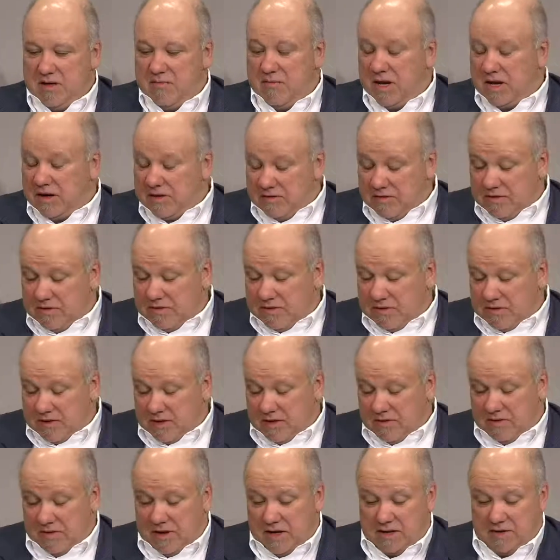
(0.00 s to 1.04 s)
But you
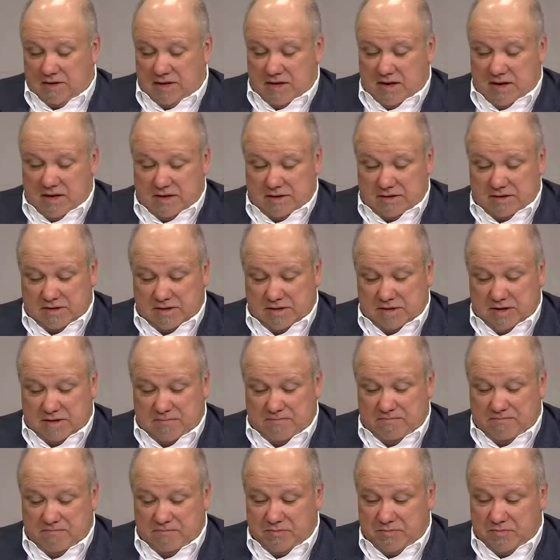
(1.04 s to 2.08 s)
know, it's
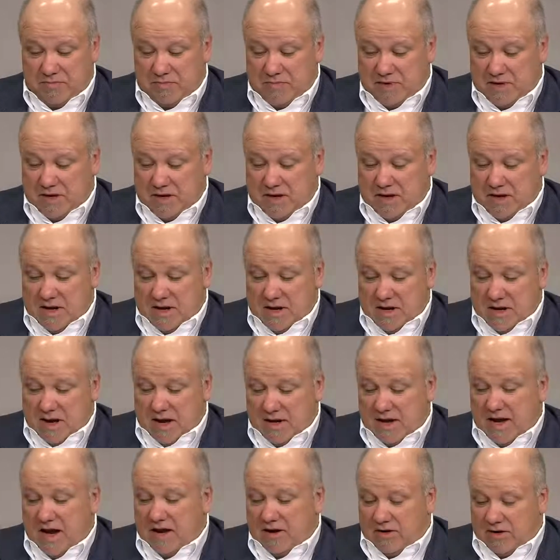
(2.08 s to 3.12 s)

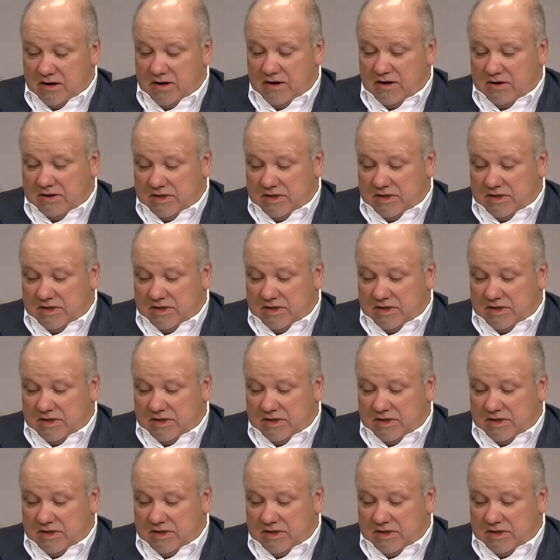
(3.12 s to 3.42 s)
again,